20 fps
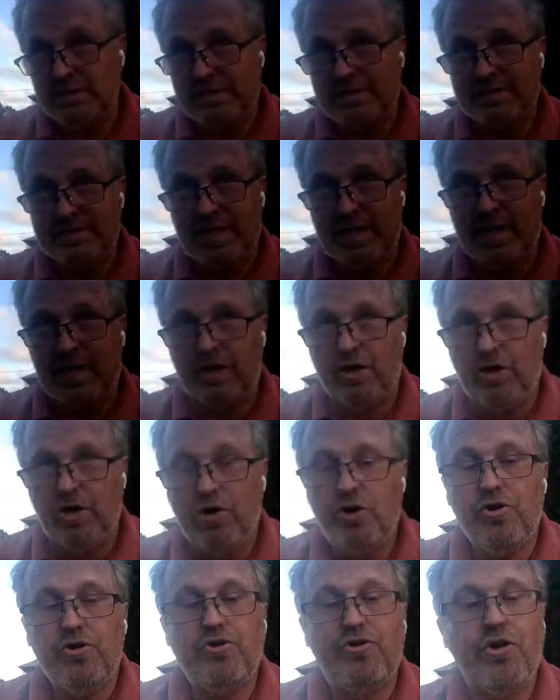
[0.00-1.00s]
he's like,
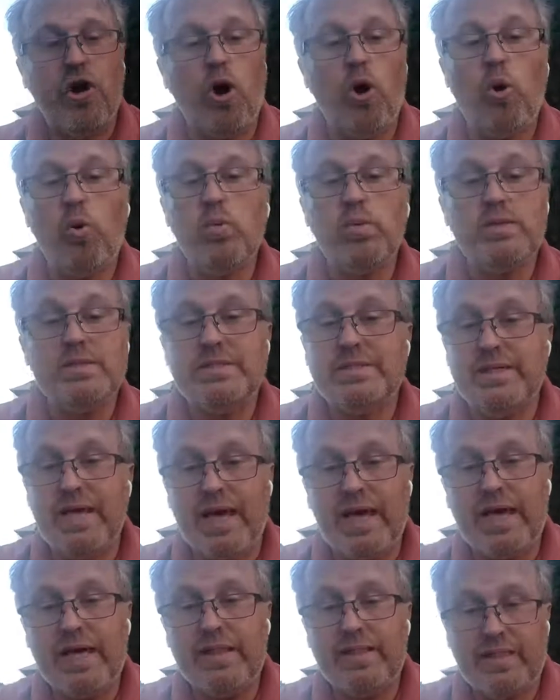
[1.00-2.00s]
don't
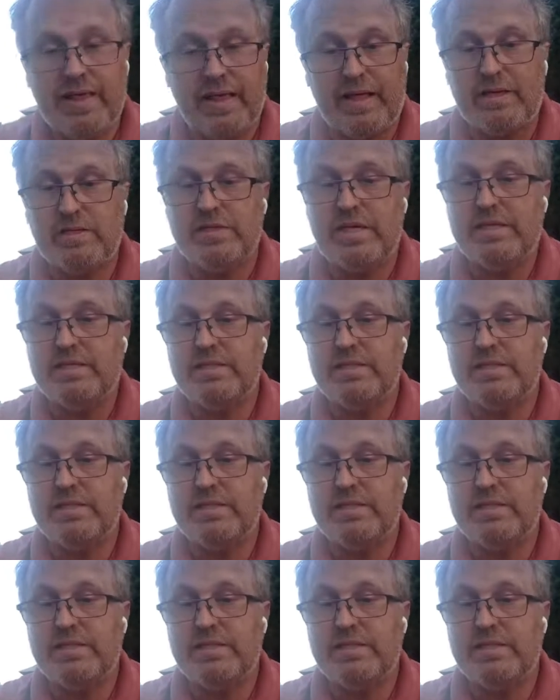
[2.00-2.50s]
say things.